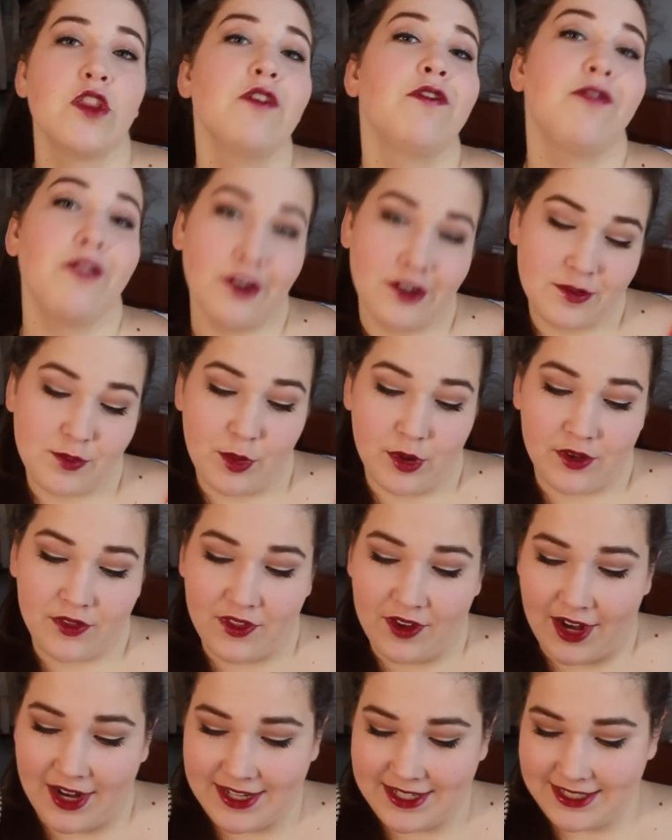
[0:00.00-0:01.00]
The first book
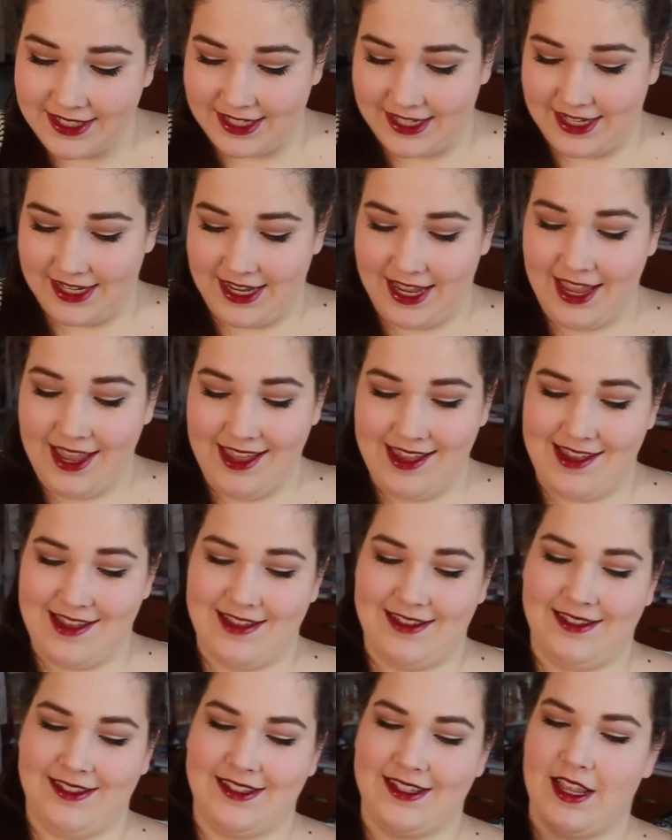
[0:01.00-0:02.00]
that I see
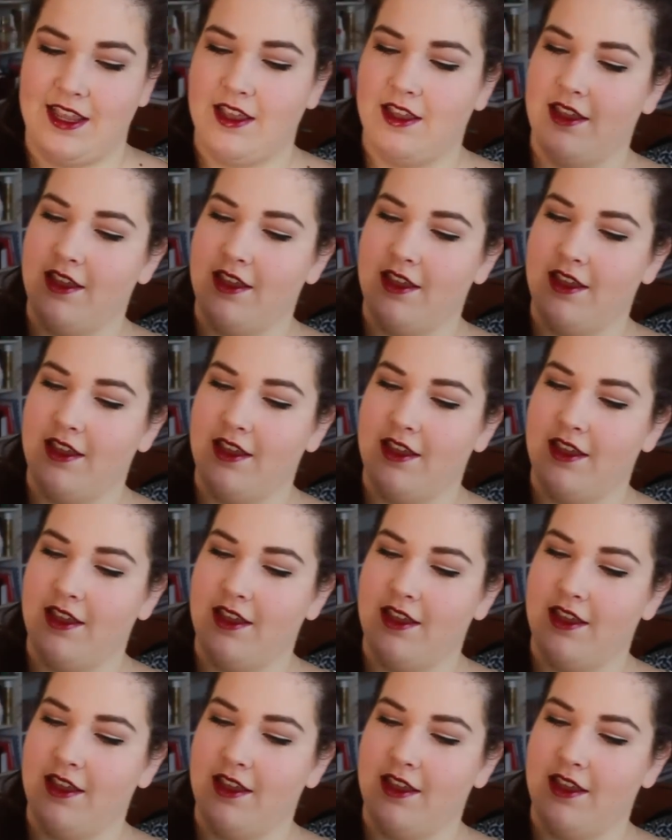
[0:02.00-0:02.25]
is